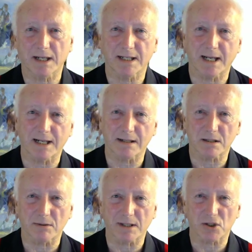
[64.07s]
bet
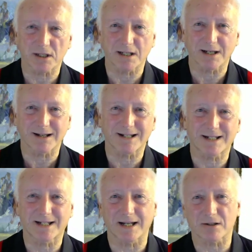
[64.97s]
days to actually
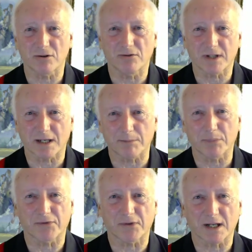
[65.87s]
get over the
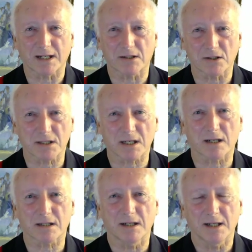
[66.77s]
hump, if you like, to
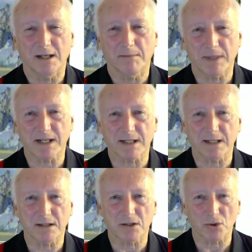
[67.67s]
start betting
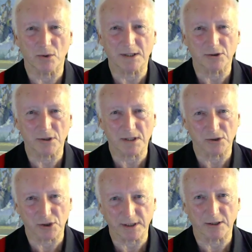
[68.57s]
in 200s
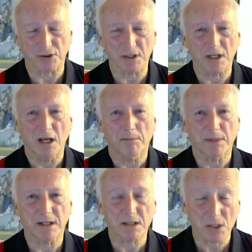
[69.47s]
and 300s.
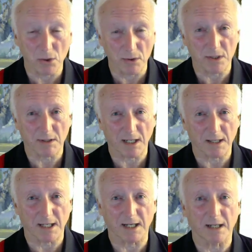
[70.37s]
But as soon as you
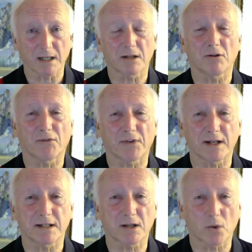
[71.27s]
get there, you
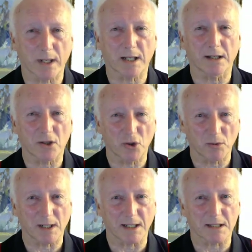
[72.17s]
find it quickly
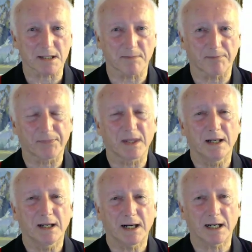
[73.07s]
accumulates.
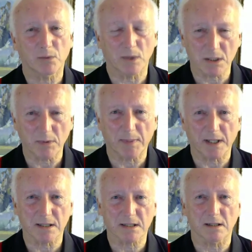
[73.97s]
And once we
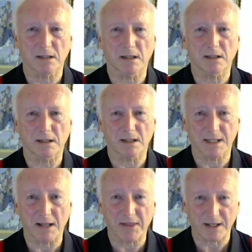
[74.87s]
pass
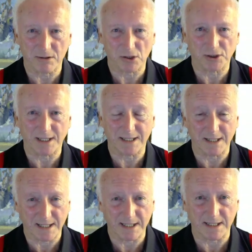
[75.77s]
10,000 rand
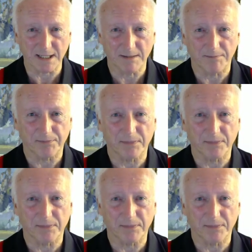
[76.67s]
in the kitty,